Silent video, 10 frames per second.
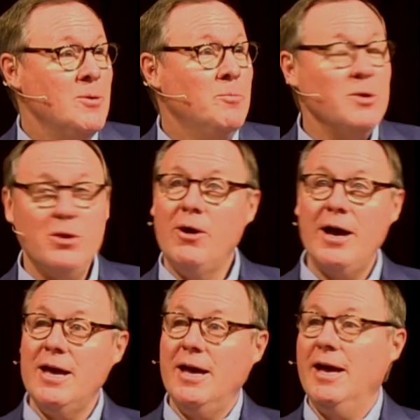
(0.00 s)
but you know,
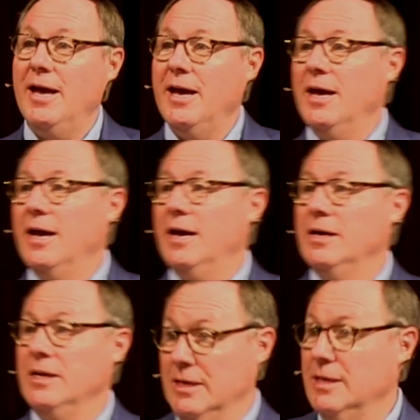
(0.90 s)
I,
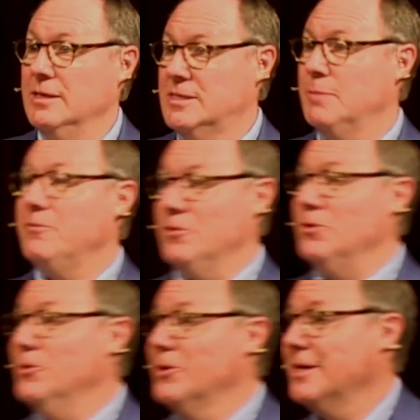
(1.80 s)
some of
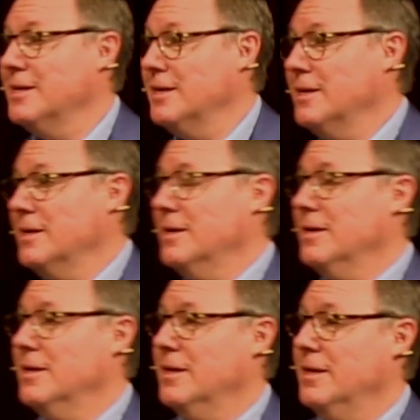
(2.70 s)
you,
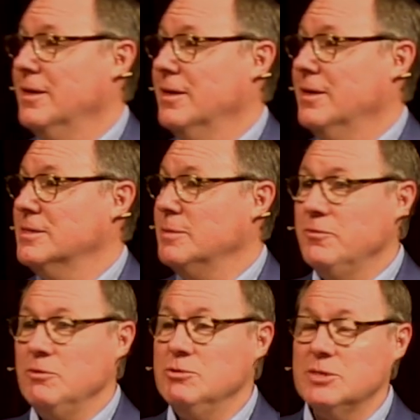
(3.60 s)
some
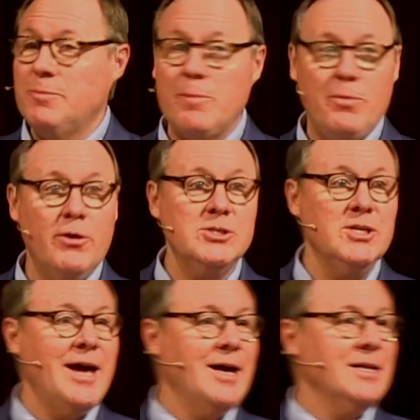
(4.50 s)
of you just by
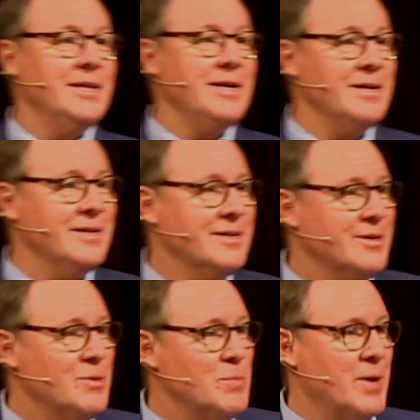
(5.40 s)
personality,
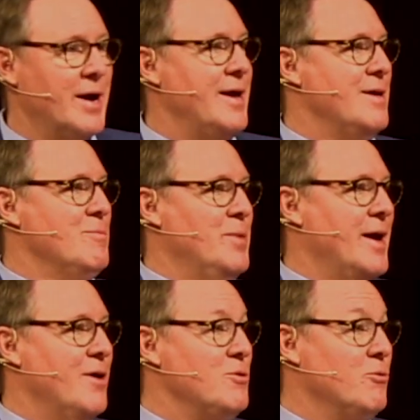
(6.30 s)
by, by
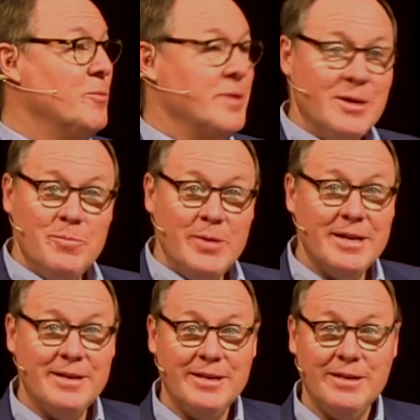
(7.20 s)
how you grew up,
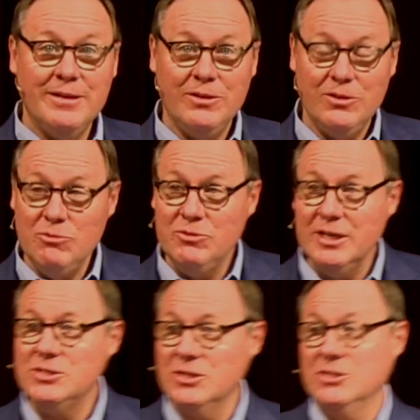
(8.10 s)
man, you
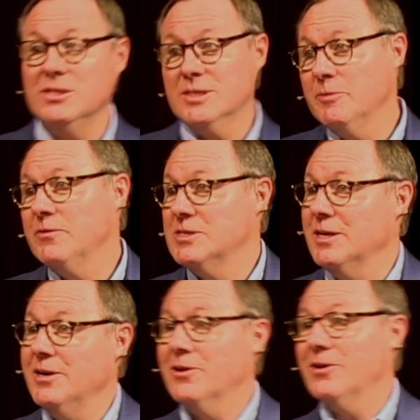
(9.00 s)
did succeed. Some of us
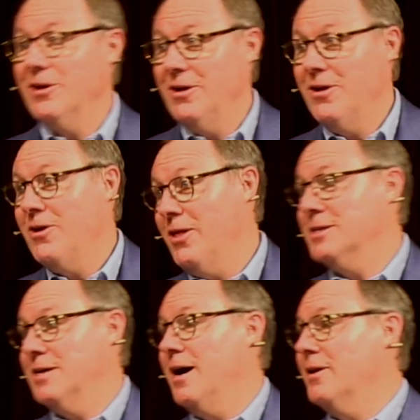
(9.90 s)
in here are
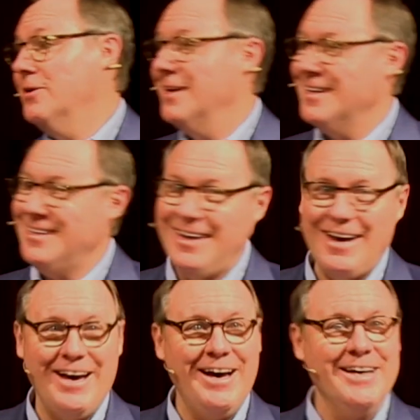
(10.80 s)
like Todd. You're like,
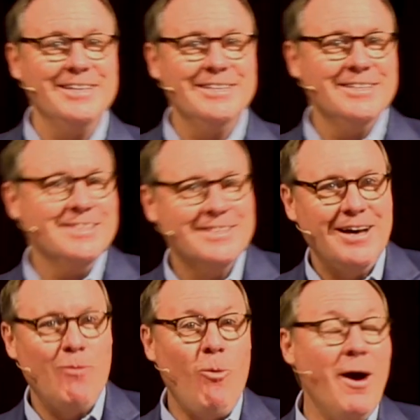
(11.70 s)
yeah,
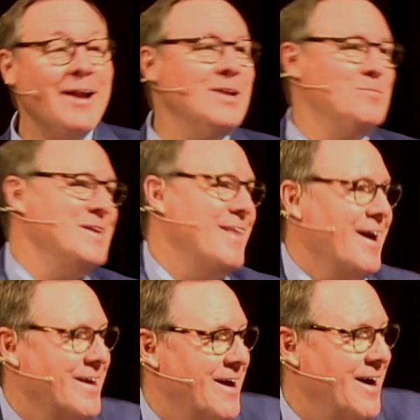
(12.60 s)
I wanted to be
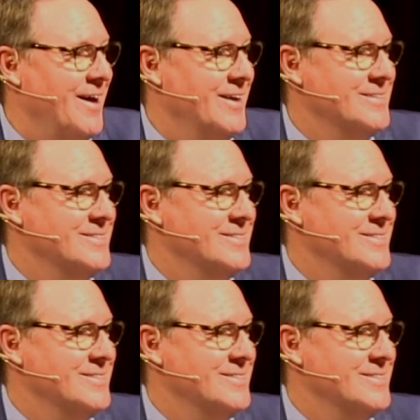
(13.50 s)
that guy,